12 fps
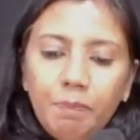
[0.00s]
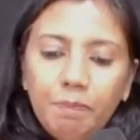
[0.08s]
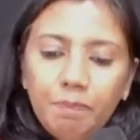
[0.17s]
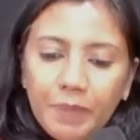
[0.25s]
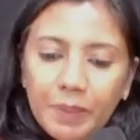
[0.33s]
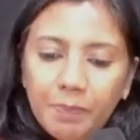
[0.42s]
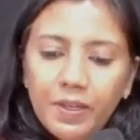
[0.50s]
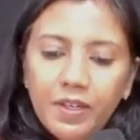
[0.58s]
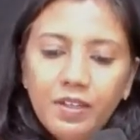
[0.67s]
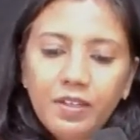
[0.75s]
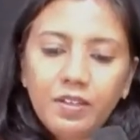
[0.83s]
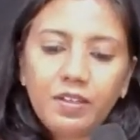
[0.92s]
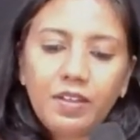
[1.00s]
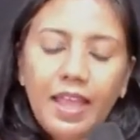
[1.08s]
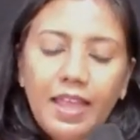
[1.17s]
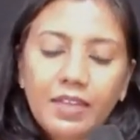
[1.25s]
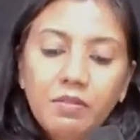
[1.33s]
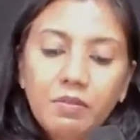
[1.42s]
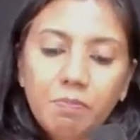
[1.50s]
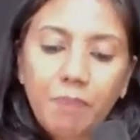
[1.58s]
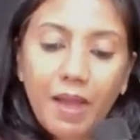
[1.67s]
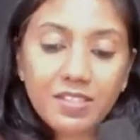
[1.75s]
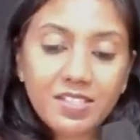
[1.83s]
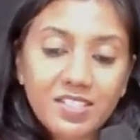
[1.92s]
people and
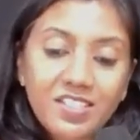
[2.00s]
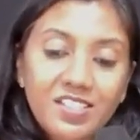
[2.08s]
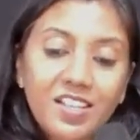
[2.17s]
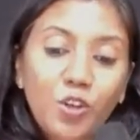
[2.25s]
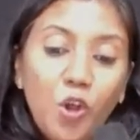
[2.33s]
pastors are